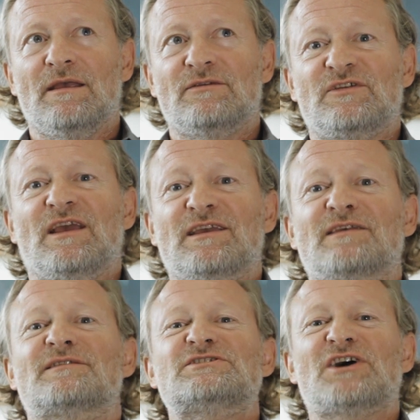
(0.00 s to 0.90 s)
is
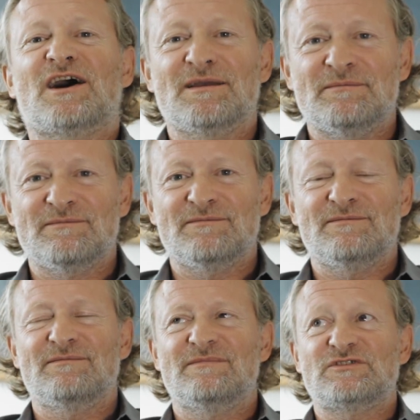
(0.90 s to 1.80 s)
taking the time
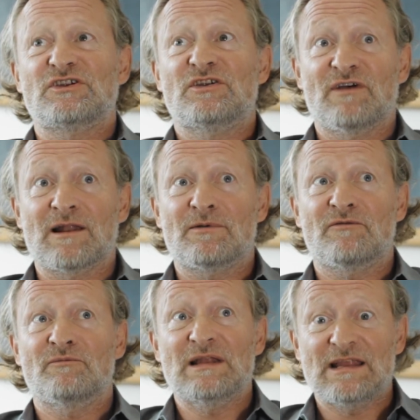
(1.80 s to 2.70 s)
to develop a
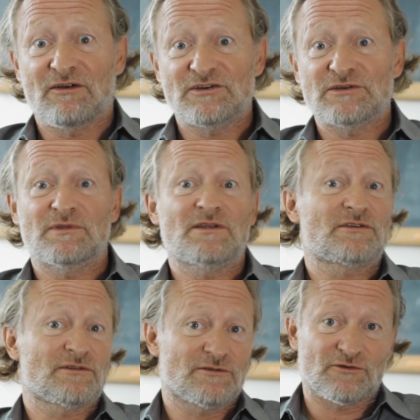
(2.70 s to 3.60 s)
familiarity with
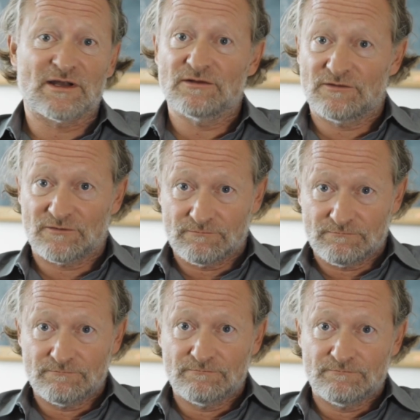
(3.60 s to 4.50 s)
its constraints
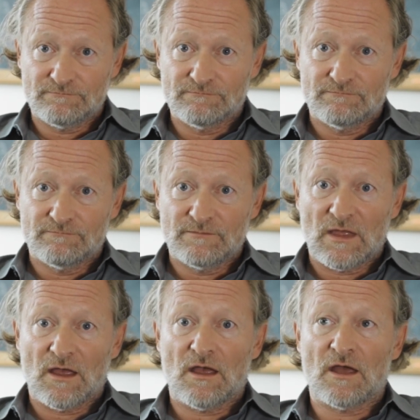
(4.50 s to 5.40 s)

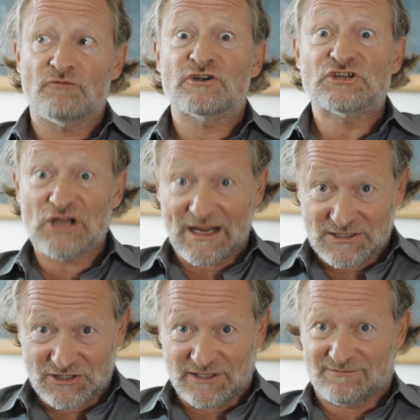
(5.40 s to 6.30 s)
and
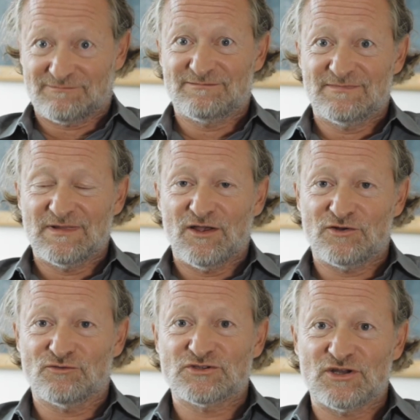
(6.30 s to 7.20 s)
rejecting
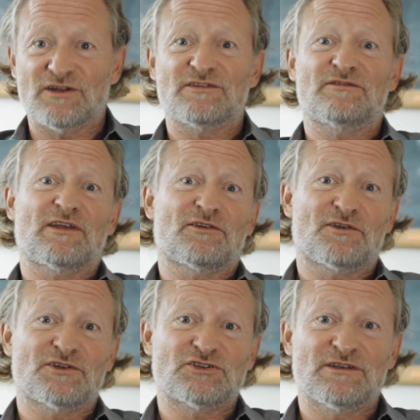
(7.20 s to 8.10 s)
an alternative
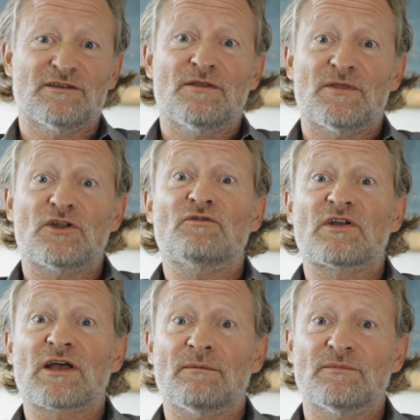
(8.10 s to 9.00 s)
technology that
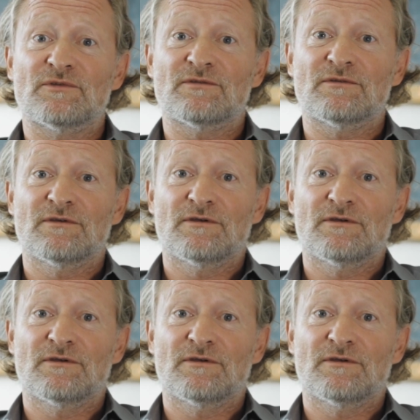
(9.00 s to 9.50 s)
overcomes